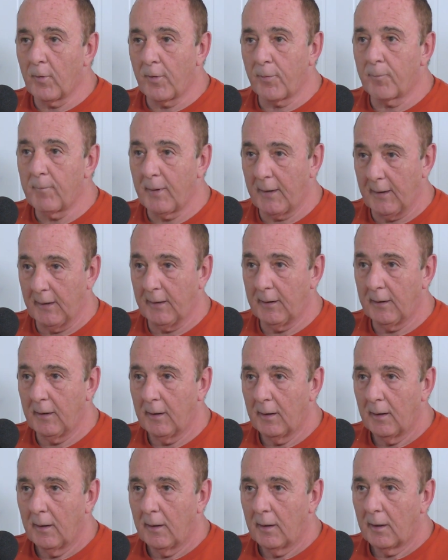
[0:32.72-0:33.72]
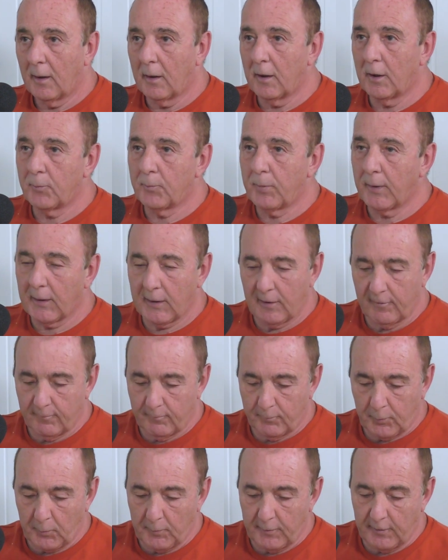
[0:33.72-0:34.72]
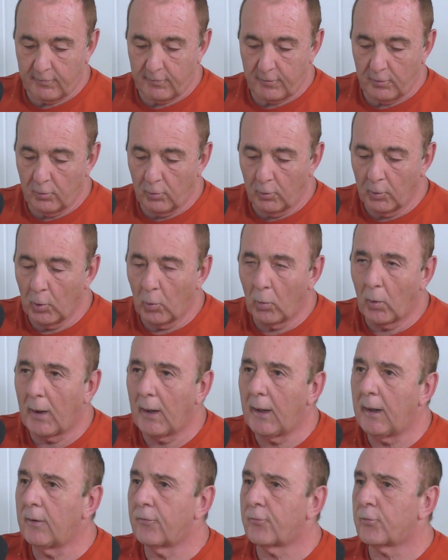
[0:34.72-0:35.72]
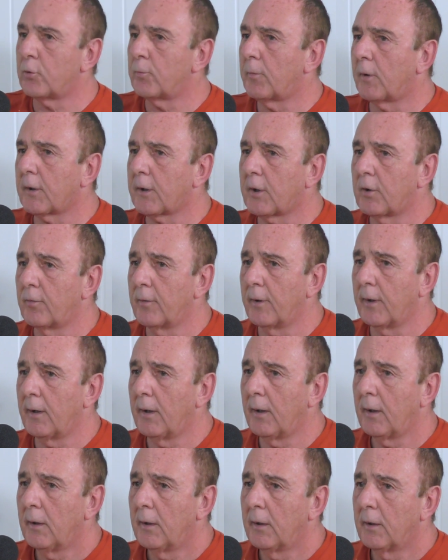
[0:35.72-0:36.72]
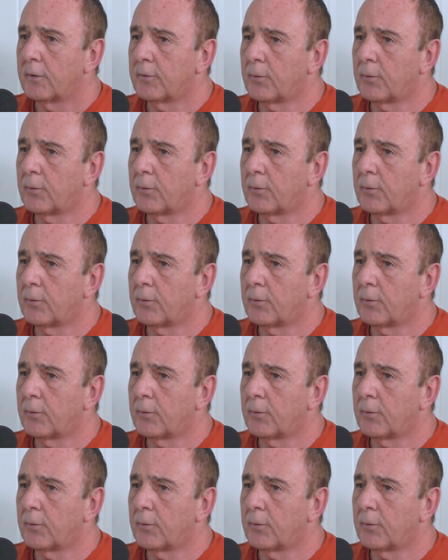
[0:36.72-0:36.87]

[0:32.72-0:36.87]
with me, I'd been given permission all the way through my career